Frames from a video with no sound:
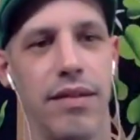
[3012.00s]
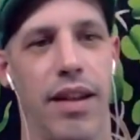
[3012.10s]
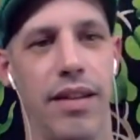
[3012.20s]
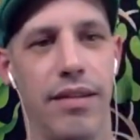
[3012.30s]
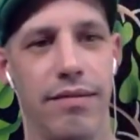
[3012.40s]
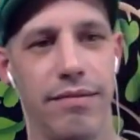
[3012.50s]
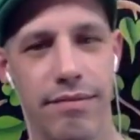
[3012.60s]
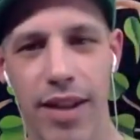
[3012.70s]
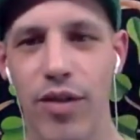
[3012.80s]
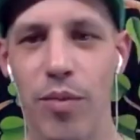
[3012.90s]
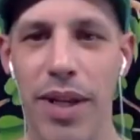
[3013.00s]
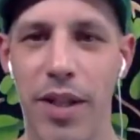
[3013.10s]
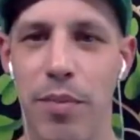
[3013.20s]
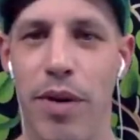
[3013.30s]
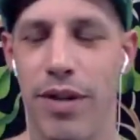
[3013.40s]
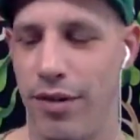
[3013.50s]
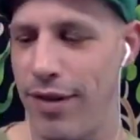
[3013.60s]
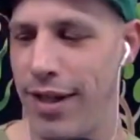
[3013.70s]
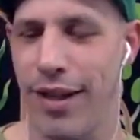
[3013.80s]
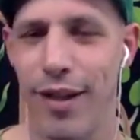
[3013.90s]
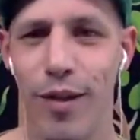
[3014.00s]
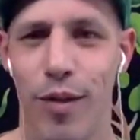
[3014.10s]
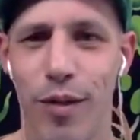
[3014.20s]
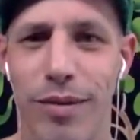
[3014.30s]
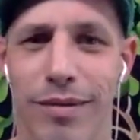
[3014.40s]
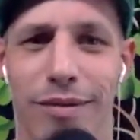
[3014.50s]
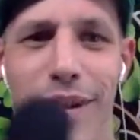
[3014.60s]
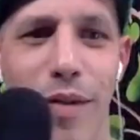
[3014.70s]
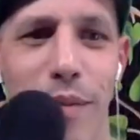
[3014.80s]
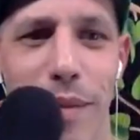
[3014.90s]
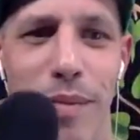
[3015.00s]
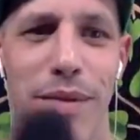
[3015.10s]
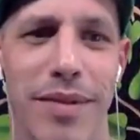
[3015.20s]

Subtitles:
and that's your biggest sponsor, right? Like a local travel business.